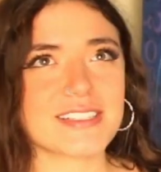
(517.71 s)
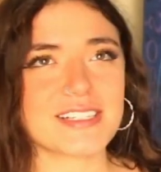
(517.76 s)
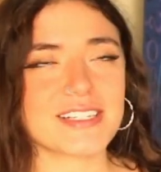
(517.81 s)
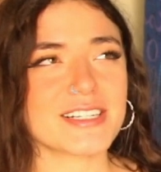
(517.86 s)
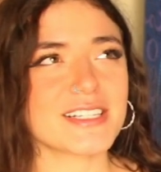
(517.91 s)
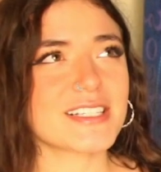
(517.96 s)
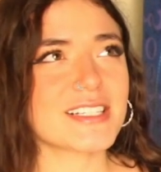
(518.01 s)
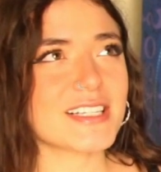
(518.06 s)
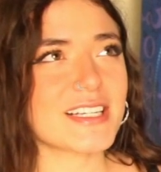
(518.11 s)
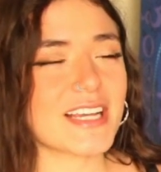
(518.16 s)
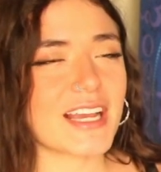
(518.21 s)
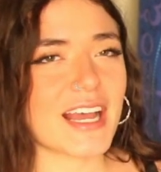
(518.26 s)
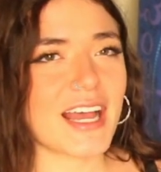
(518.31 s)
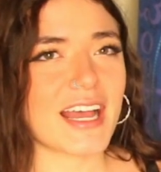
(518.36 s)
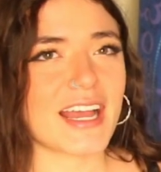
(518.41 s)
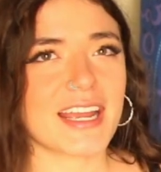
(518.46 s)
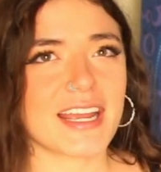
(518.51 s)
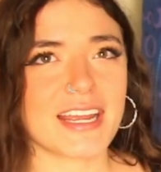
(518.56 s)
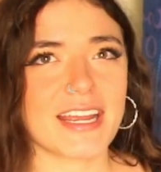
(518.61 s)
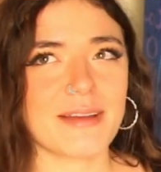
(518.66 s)
Seriously,
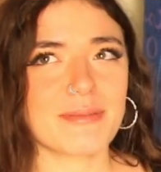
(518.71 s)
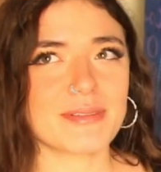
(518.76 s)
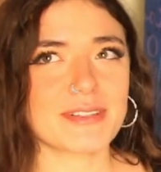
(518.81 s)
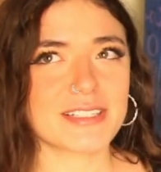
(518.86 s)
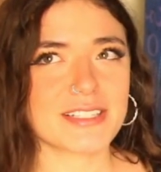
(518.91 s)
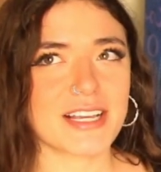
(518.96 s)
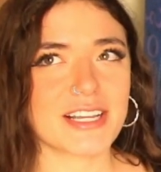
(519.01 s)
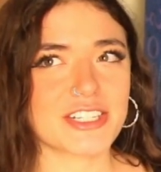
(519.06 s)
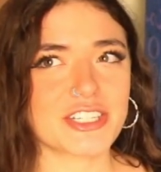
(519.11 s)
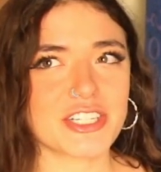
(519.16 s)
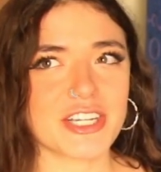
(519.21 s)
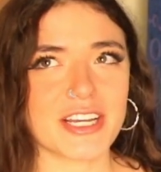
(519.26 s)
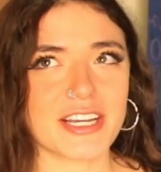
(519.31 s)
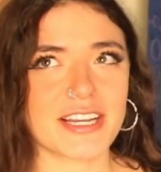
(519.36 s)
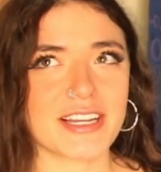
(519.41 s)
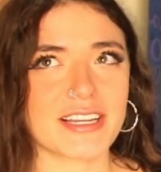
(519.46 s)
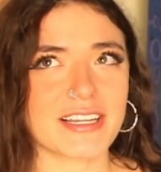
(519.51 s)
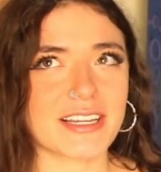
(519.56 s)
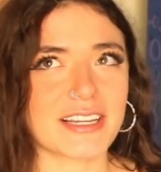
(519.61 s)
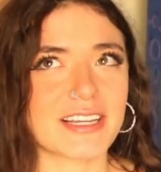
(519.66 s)
I am such
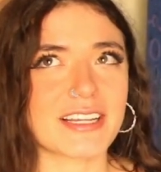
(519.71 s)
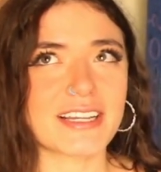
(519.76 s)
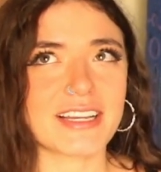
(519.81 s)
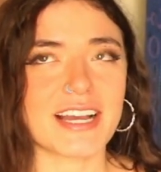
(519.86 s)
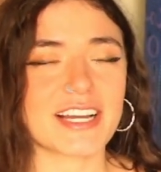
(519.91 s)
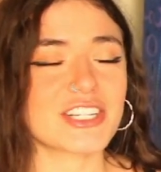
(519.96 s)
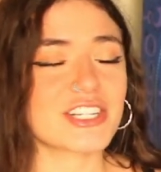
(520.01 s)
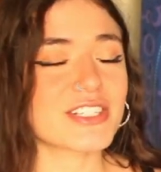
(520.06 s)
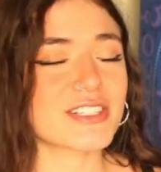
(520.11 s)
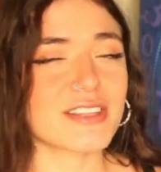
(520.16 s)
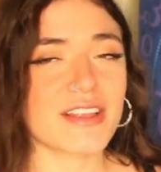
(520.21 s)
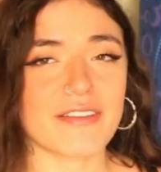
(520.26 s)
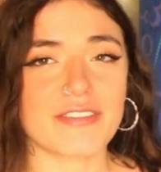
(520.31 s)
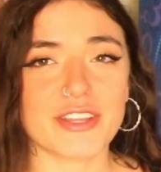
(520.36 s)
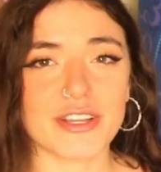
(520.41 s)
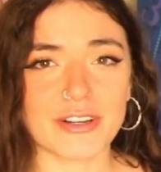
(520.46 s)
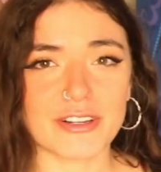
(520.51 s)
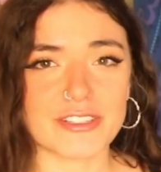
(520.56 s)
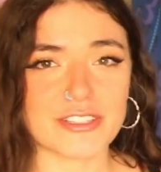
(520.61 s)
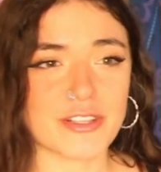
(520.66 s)
a, I just love
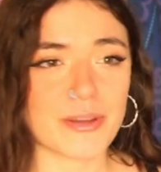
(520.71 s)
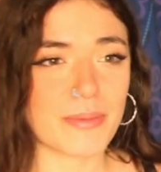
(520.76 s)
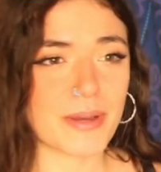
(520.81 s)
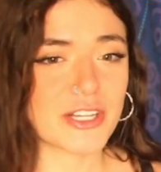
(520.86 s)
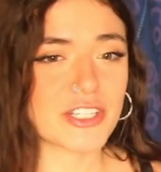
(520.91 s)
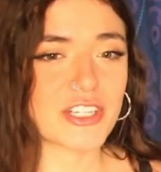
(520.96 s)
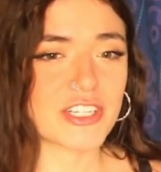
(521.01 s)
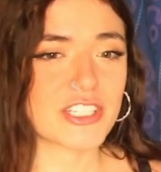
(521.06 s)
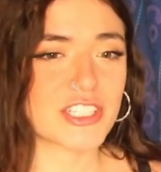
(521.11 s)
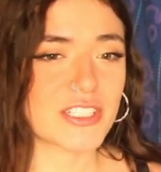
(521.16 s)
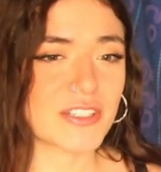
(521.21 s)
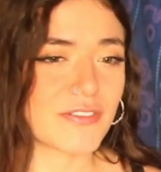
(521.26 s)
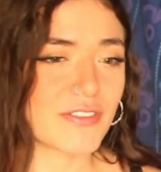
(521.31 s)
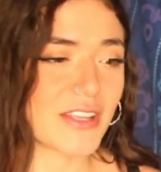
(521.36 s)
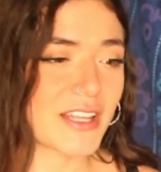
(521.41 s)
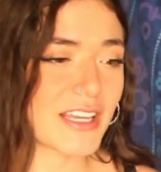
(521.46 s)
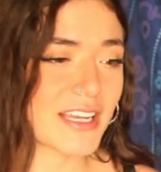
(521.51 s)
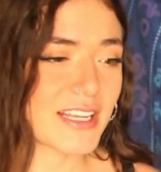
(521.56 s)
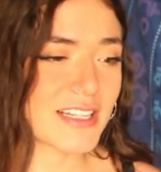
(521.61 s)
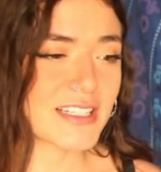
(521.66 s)
the earth so much. I just
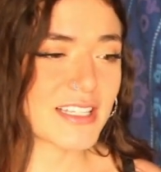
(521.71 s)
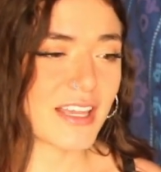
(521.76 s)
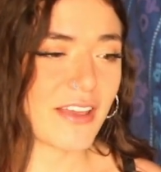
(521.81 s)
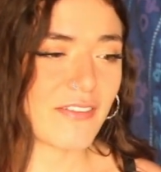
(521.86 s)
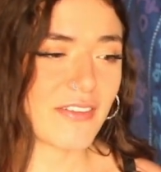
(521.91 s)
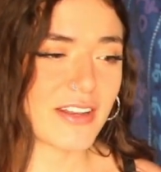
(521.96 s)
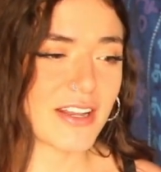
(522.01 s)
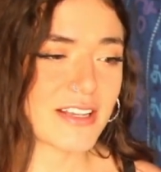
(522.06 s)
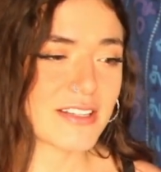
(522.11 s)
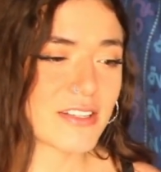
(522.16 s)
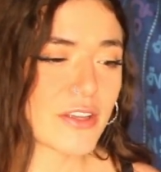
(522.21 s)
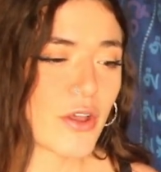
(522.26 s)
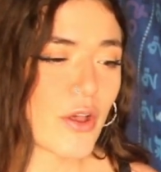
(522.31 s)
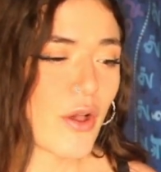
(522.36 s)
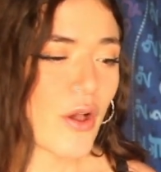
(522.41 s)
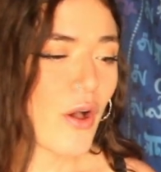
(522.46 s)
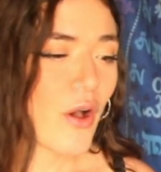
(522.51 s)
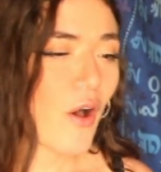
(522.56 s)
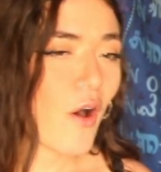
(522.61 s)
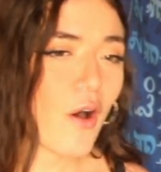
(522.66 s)
feel like it's given us
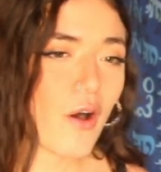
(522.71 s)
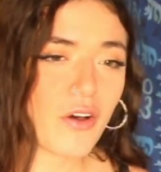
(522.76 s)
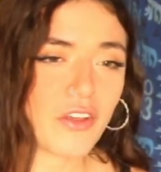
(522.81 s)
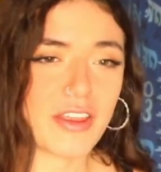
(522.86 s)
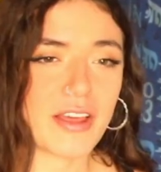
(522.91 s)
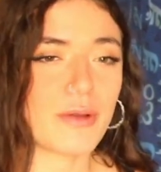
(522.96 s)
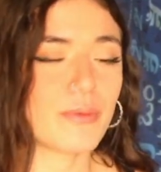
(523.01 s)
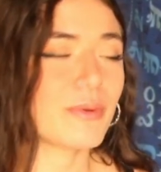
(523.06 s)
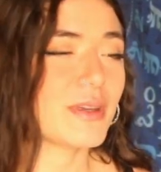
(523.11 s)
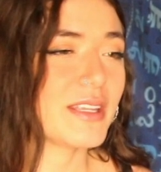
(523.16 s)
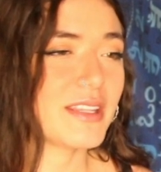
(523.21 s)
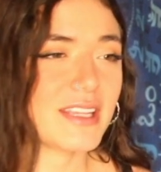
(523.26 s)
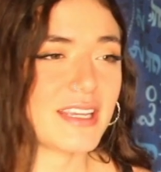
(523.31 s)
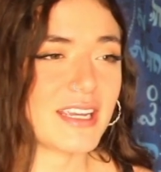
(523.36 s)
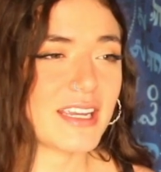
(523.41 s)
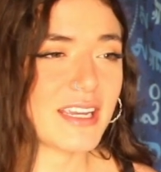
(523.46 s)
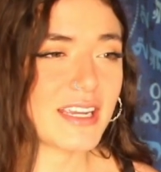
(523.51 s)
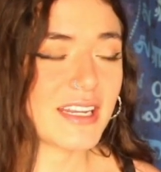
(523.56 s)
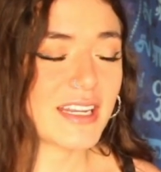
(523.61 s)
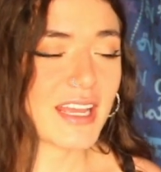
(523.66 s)
all that we
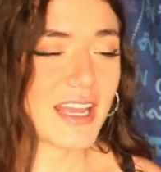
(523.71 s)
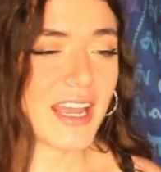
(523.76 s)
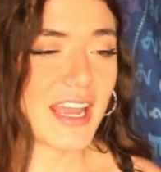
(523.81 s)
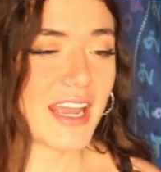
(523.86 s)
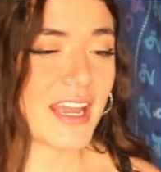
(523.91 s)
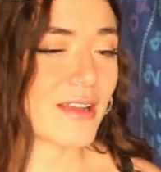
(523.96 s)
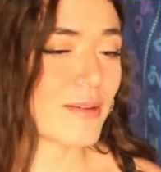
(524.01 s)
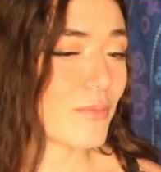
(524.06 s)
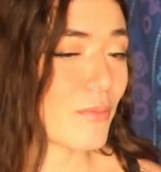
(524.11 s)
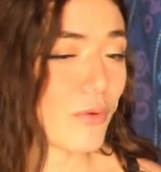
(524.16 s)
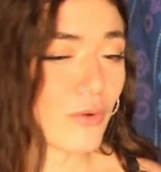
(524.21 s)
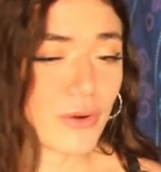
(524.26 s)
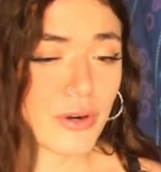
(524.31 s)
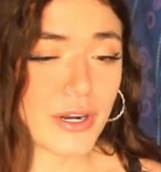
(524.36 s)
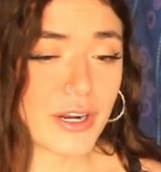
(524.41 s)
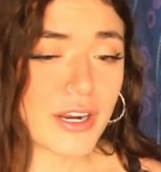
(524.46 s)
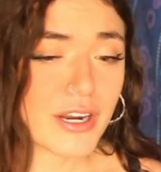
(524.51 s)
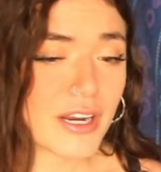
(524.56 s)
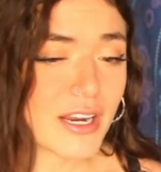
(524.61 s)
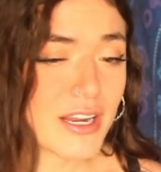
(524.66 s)
need and
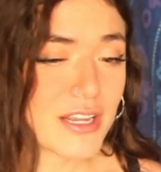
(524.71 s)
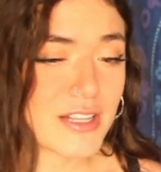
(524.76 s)
more.